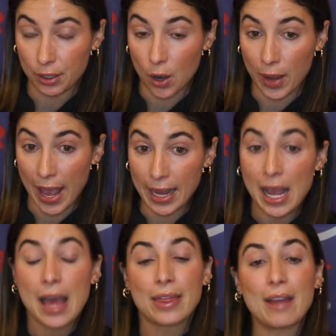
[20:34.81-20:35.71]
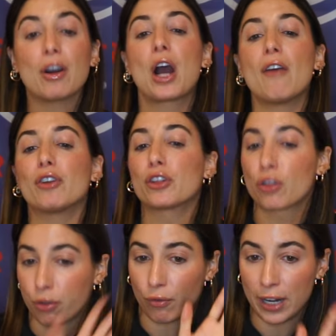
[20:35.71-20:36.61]
Okay, they recovered
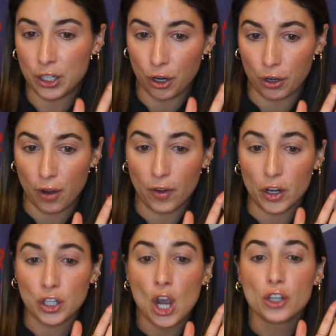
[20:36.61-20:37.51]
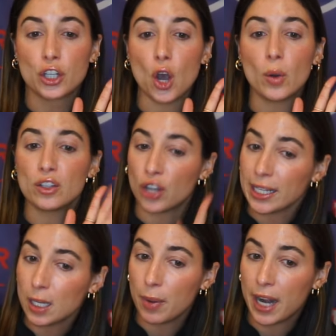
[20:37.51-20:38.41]
3 turnovers. So
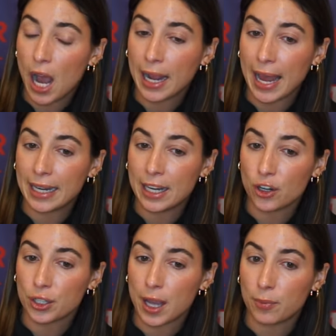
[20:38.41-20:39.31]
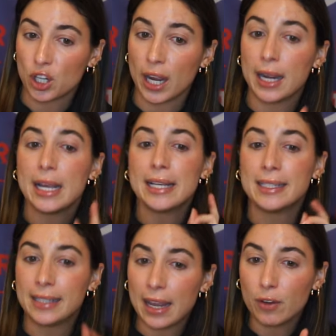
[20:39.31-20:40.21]
Jason Pinnock had an interception,
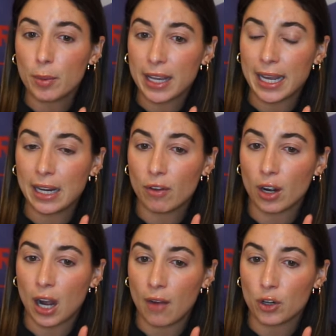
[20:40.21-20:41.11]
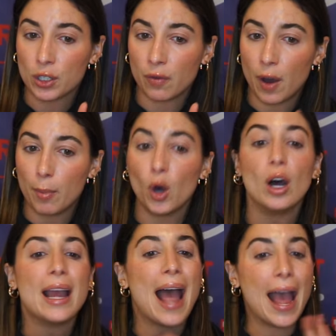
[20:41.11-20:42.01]
Xavier McKinney recovers a fumble,
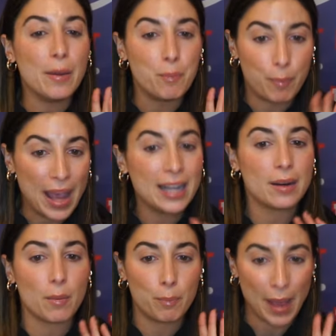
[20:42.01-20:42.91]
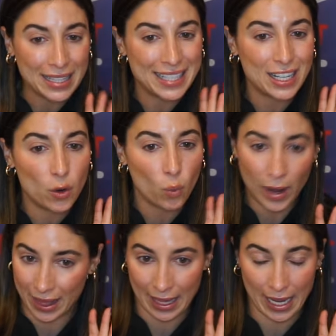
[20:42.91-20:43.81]
and Benton
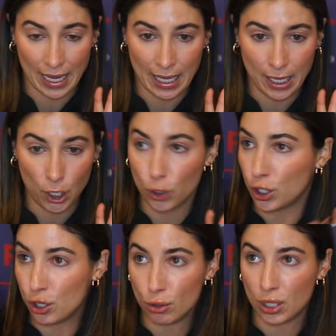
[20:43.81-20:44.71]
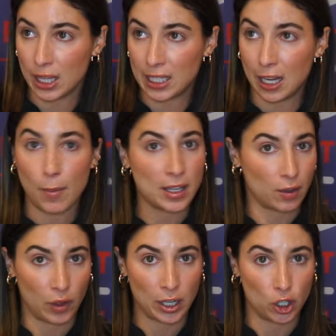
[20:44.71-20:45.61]
Whitley, who's new to the team as
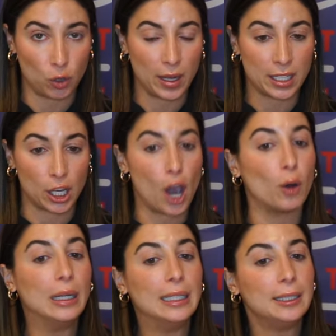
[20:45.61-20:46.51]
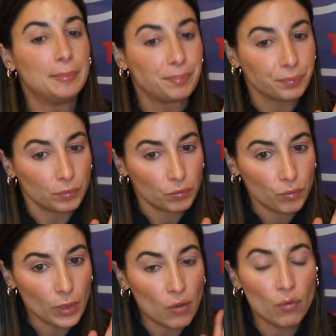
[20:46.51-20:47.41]
of like 2 weeks ago,
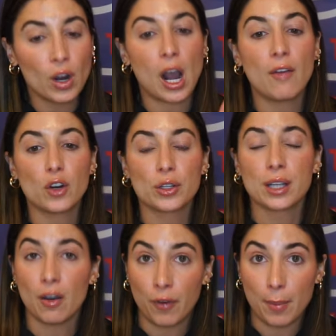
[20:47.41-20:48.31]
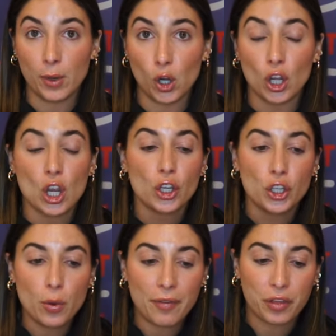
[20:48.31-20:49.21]
recovers a fumble.
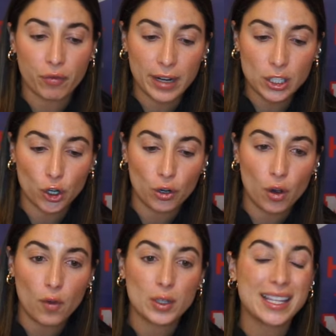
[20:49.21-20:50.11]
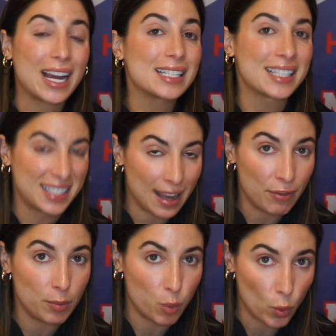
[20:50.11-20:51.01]
You have 3 turnovers, they got
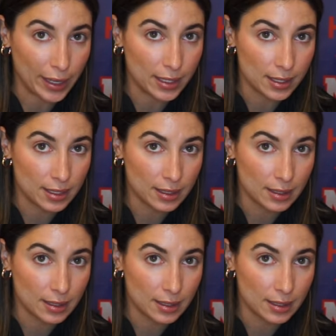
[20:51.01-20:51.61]
7 points.